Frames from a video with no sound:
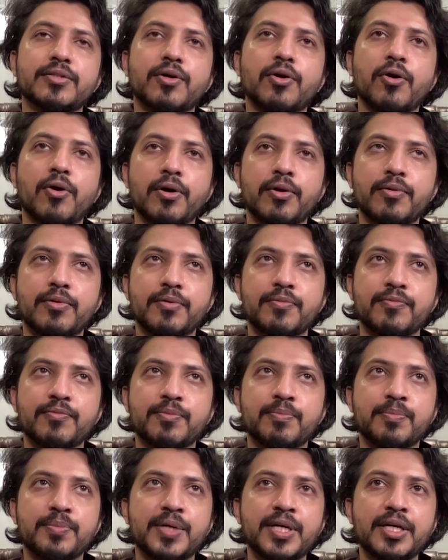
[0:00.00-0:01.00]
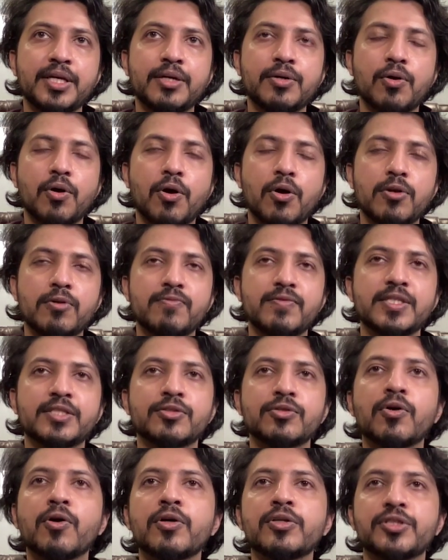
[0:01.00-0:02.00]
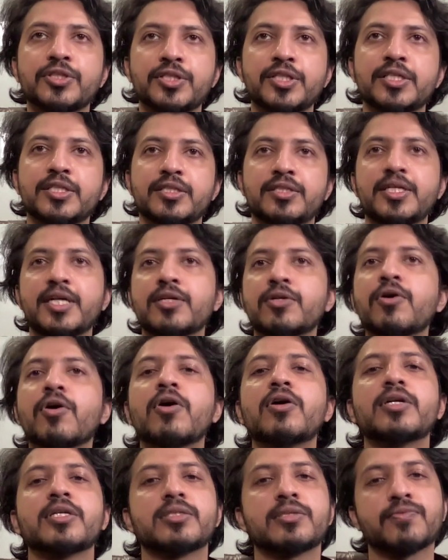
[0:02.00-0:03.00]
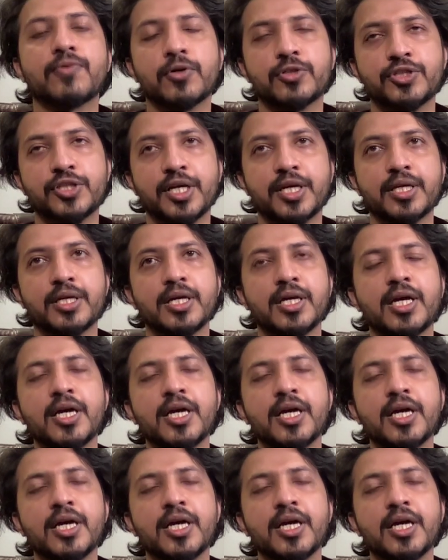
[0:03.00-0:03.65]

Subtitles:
all being always conscious that God is watching.